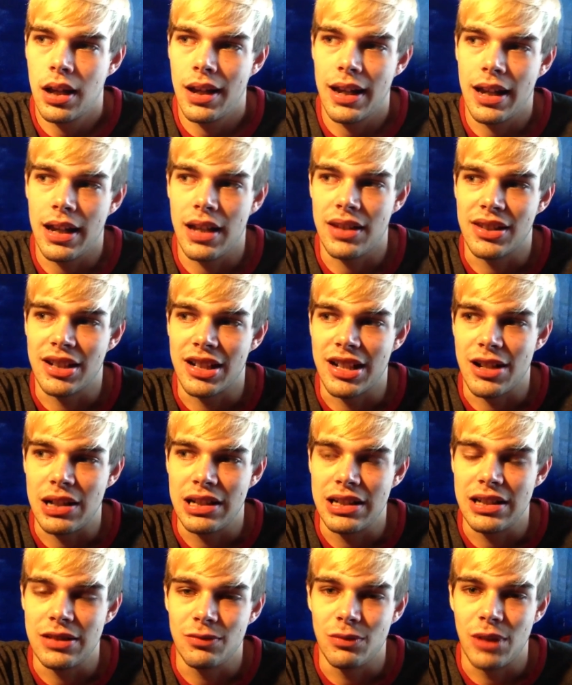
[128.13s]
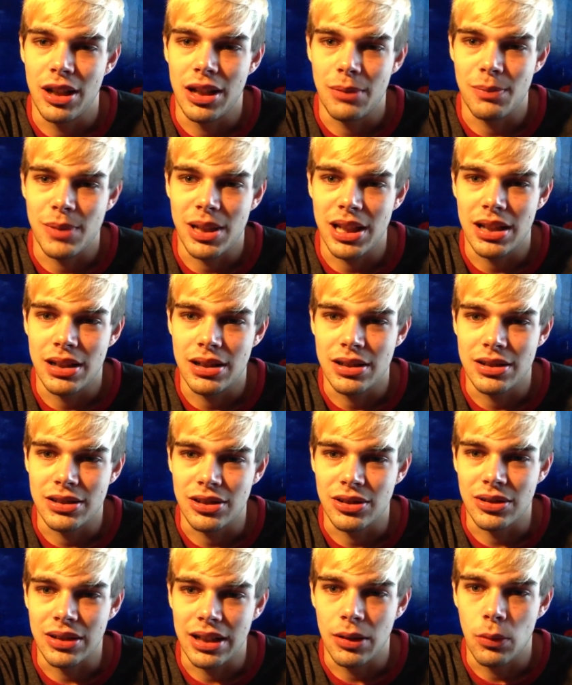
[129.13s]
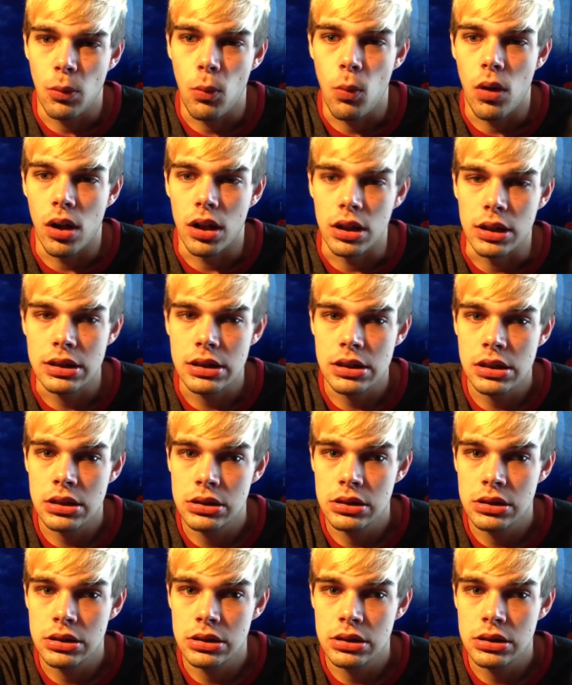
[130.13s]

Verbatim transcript: And then I didn't wake up again until like 1.